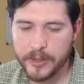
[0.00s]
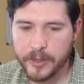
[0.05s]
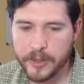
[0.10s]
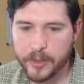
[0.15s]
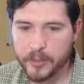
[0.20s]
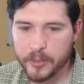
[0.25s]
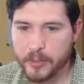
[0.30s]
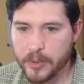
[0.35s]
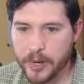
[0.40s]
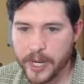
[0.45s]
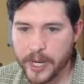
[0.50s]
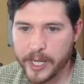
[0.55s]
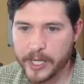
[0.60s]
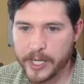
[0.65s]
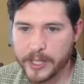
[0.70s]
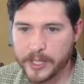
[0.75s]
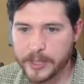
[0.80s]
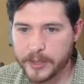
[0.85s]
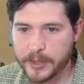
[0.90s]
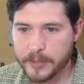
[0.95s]

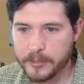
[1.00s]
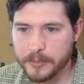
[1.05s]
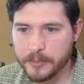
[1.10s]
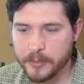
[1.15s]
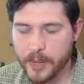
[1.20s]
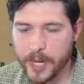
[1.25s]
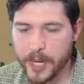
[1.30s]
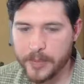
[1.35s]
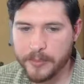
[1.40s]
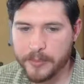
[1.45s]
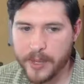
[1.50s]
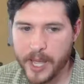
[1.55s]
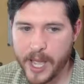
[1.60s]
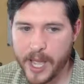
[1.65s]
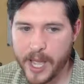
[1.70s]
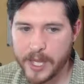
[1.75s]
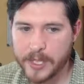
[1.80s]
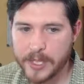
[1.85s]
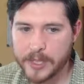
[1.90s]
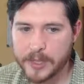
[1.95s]
brake
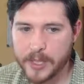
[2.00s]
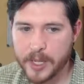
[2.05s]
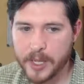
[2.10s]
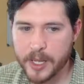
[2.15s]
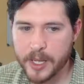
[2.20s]
pads,